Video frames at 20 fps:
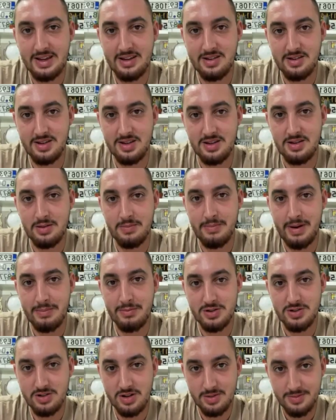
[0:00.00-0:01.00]
in the
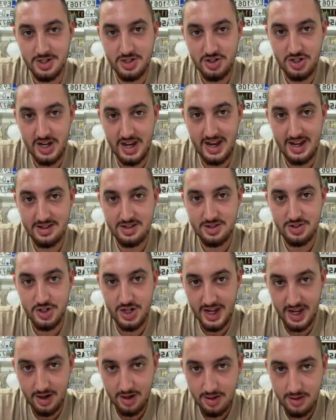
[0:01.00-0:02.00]
MemberScripts chat
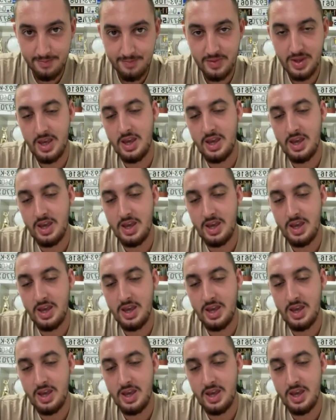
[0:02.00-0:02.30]
channel.